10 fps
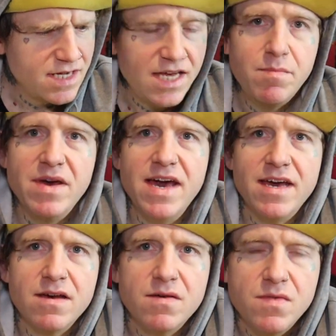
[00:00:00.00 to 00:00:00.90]

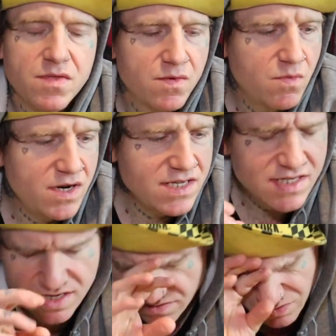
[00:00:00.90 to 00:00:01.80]
eBay, what
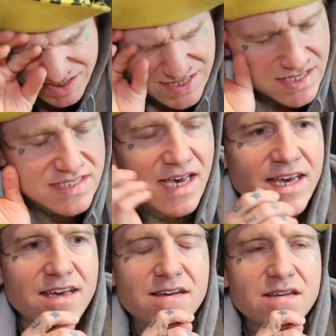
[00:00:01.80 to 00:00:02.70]
is the what is the
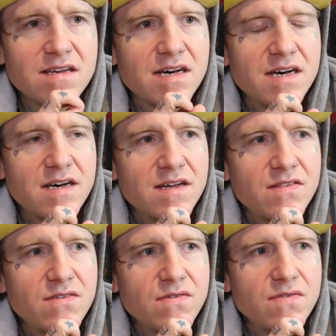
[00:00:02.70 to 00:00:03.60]
site? Uh,